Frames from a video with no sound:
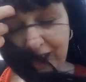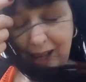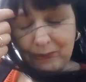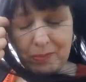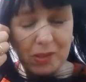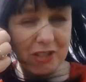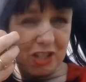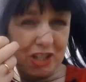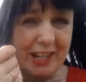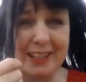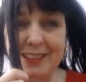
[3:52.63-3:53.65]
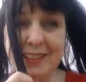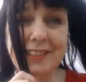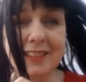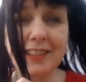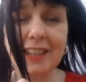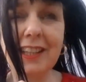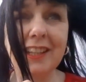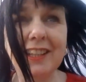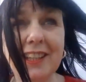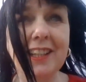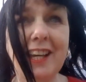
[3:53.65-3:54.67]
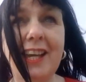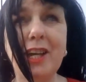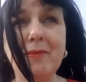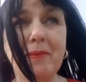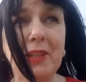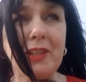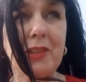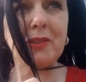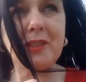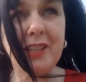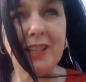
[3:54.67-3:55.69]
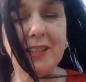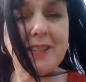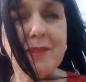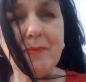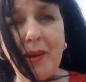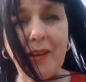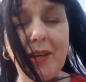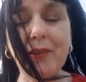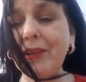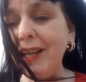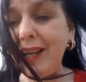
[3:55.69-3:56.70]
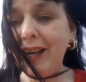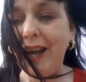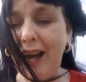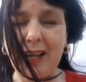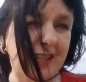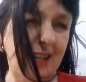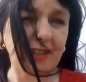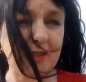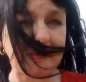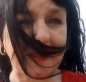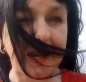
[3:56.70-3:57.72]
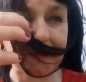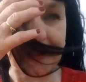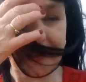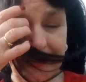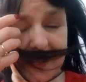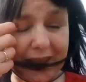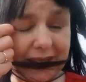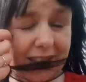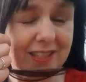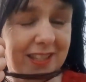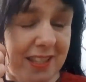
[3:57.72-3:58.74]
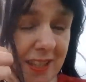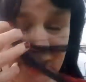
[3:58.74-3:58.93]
I bought a chicken. Um, I'm going to cook tomorrow, and I got some gammon as well because